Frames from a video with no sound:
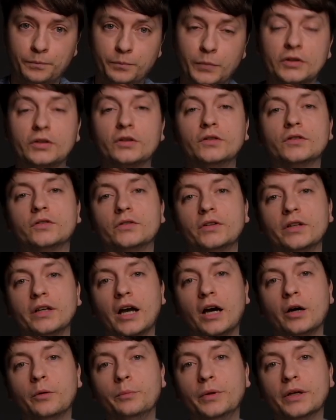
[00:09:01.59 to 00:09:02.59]
but considering
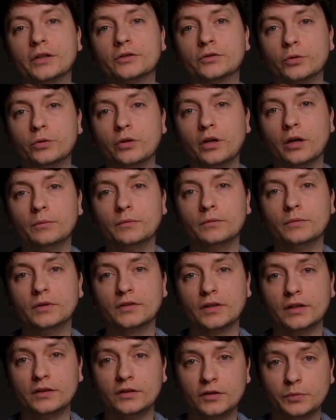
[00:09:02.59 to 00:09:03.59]
how big True Gum
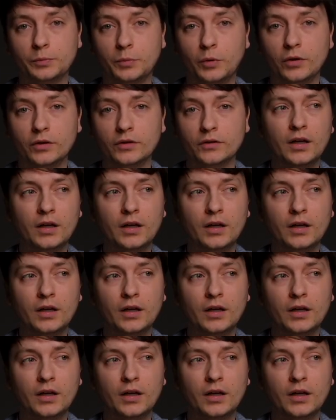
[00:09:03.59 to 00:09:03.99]
is at this point,